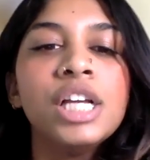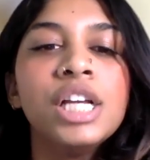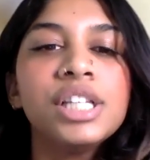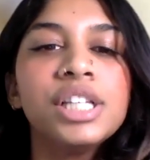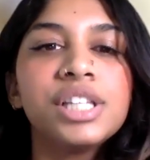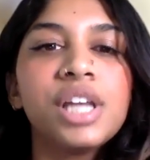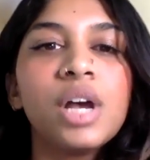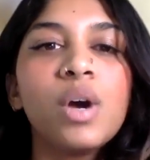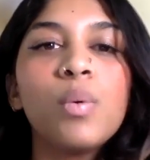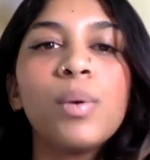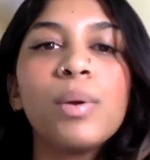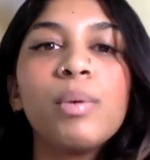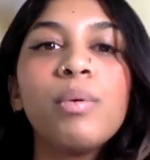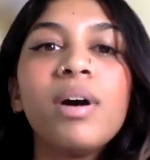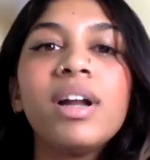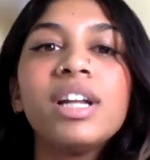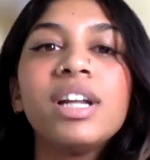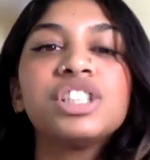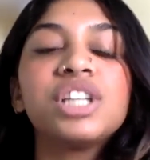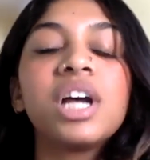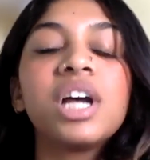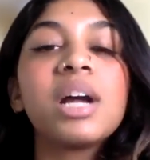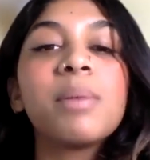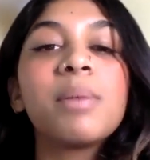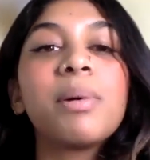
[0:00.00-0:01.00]
So we
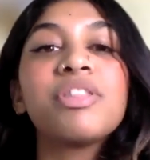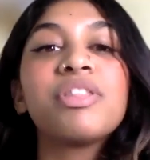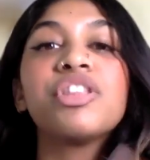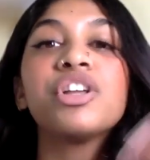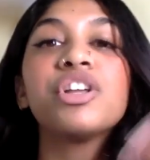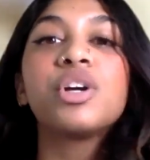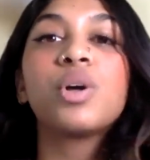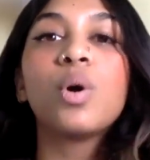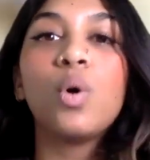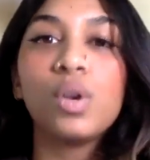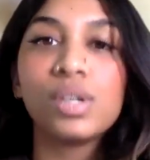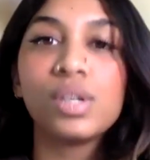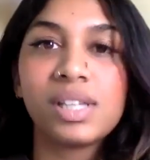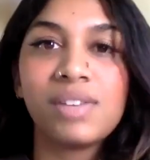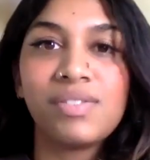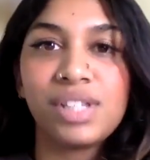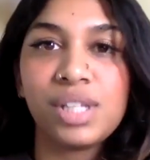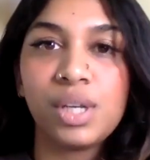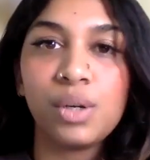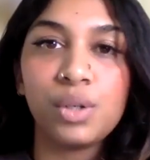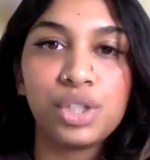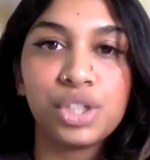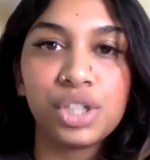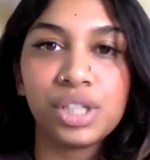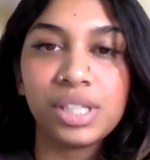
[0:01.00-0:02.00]
want to talk about the goals of
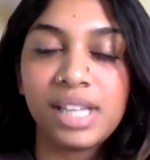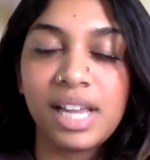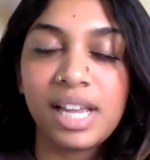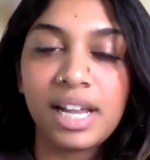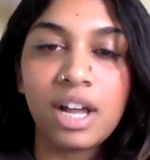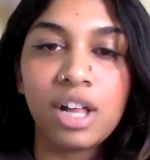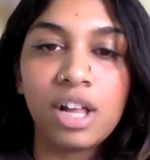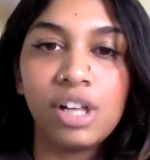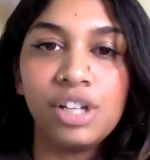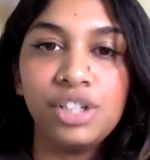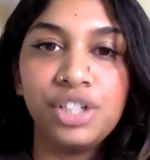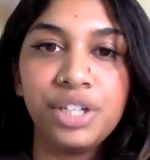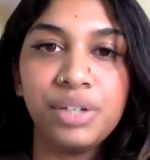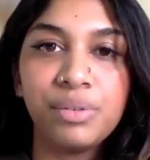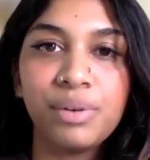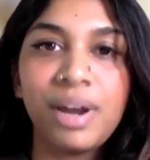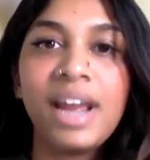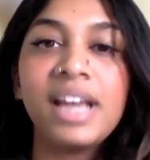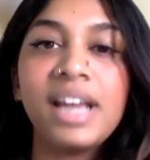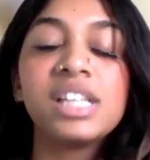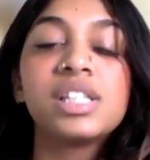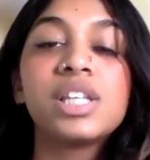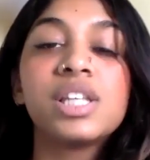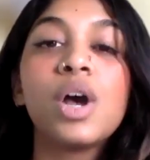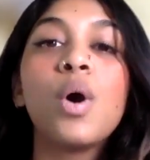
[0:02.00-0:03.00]
social psychology,
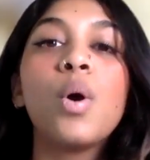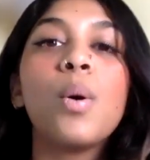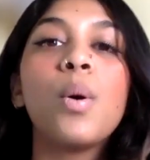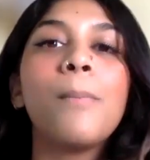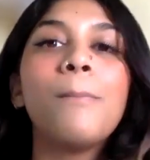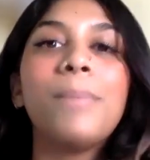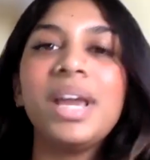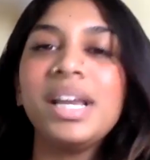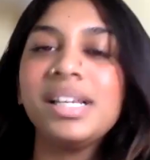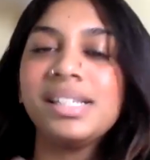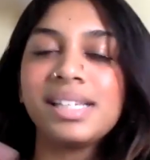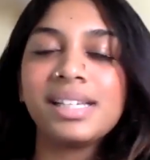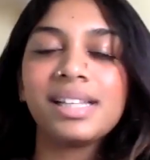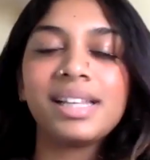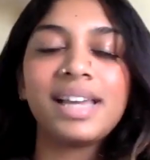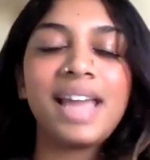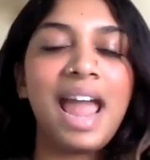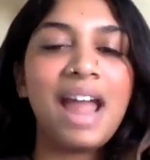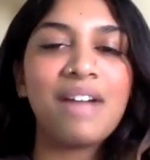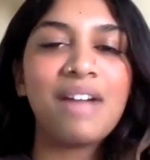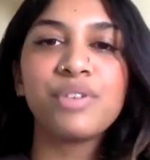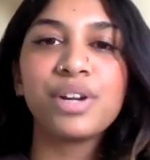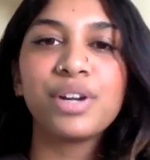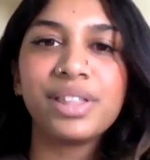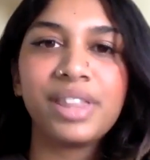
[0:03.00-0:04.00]
right? So basically
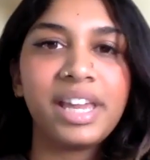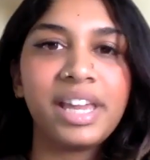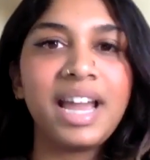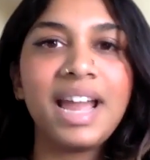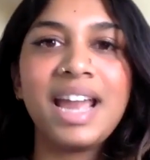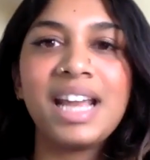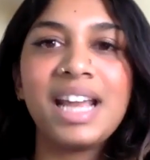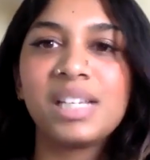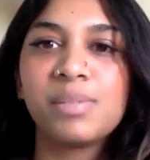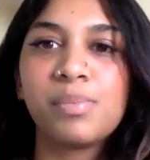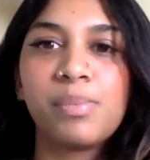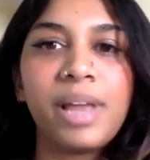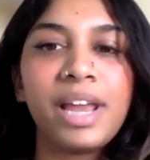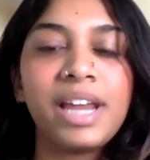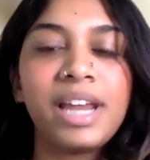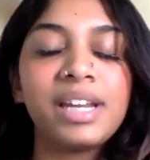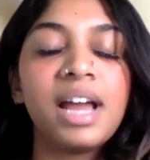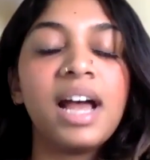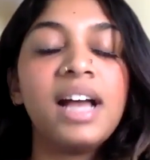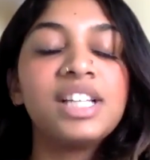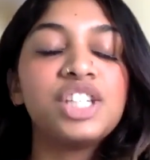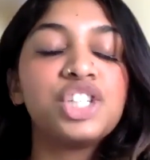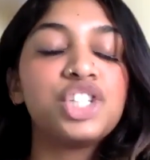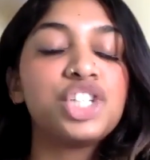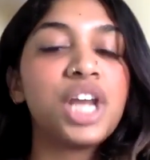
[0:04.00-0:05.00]
everything I explained,
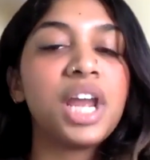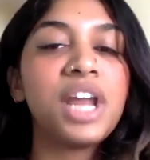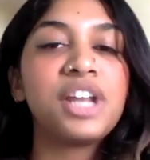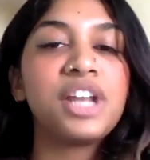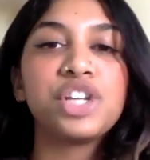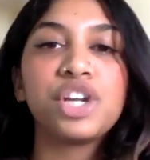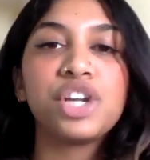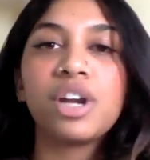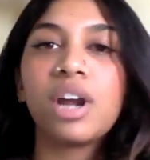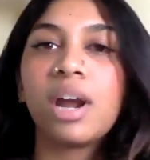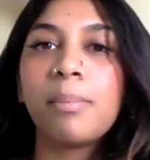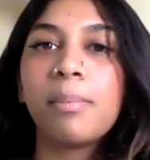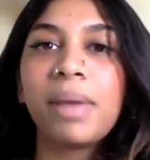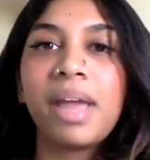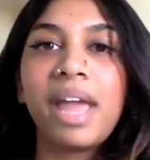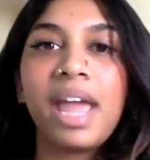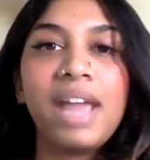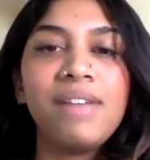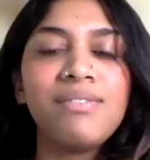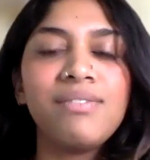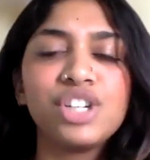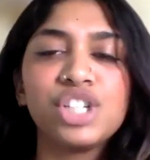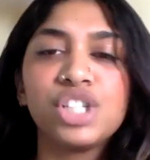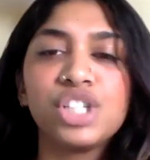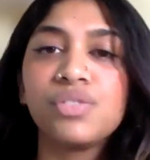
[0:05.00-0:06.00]
us changing our
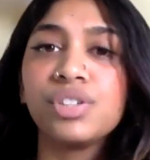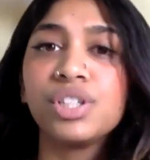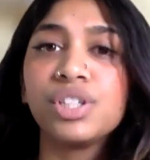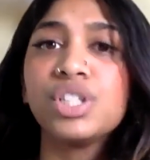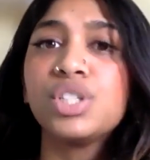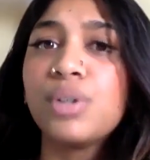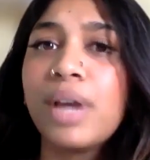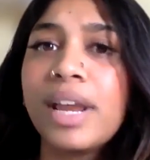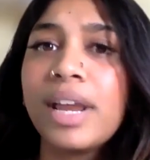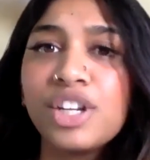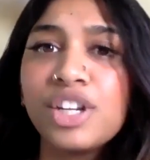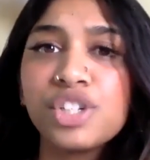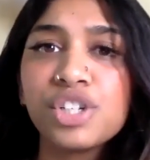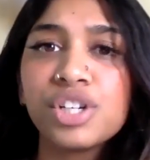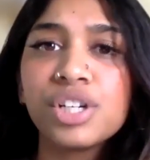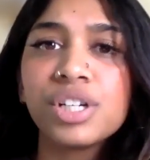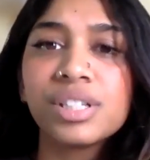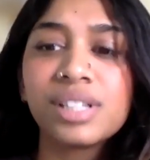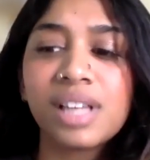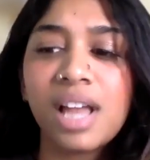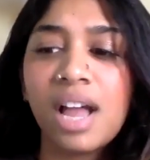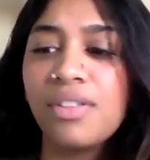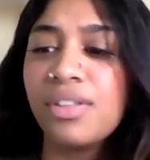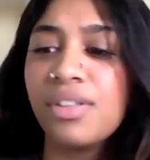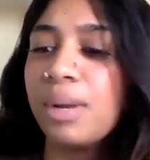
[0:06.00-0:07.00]
behaviors for
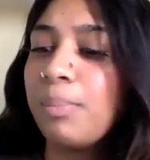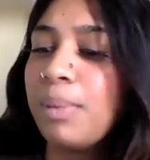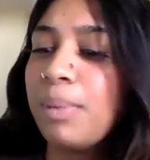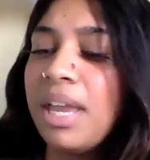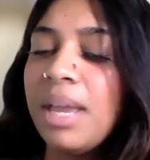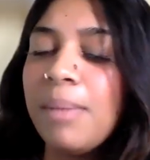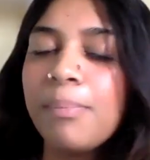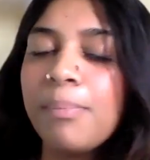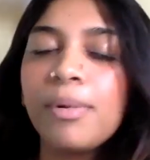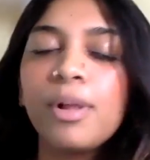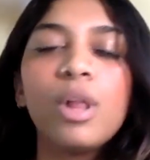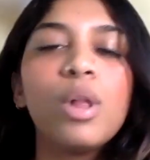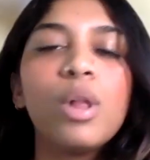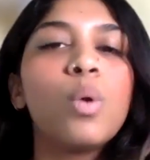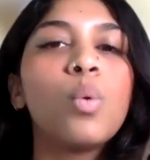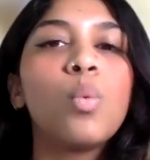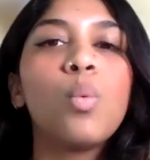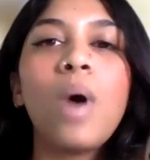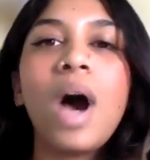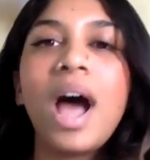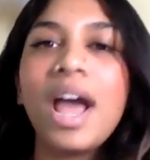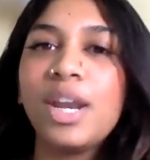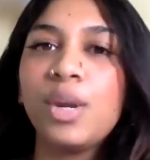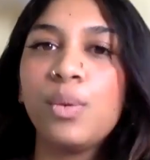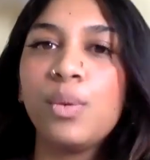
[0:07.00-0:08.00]
strangers, other people,
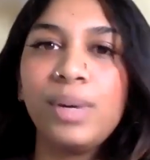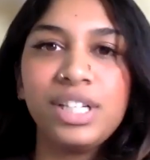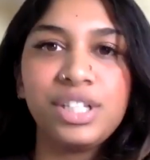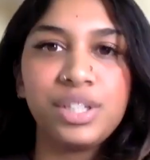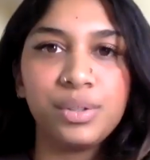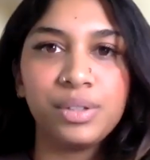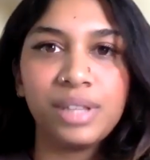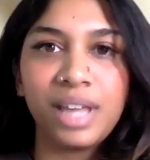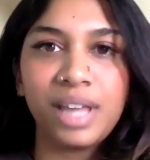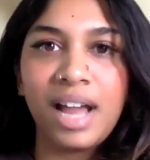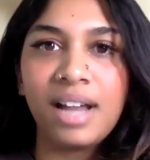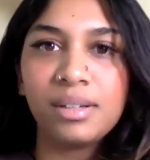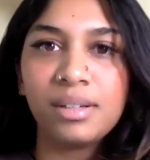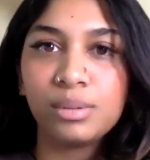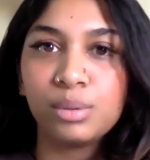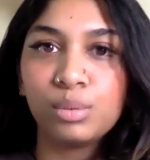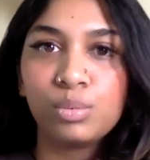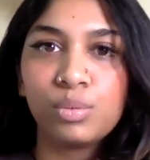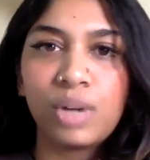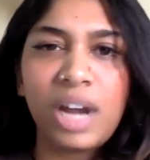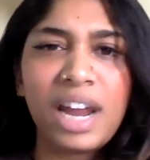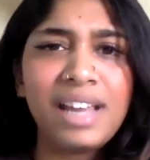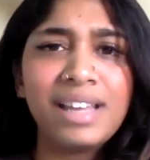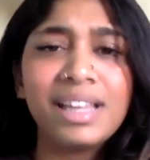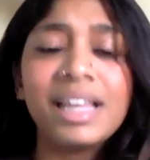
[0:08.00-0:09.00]
why do we do that,
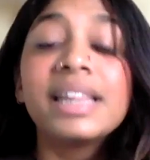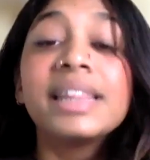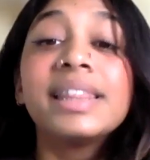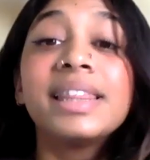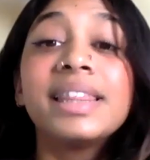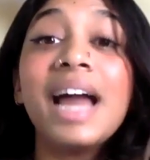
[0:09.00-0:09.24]
right?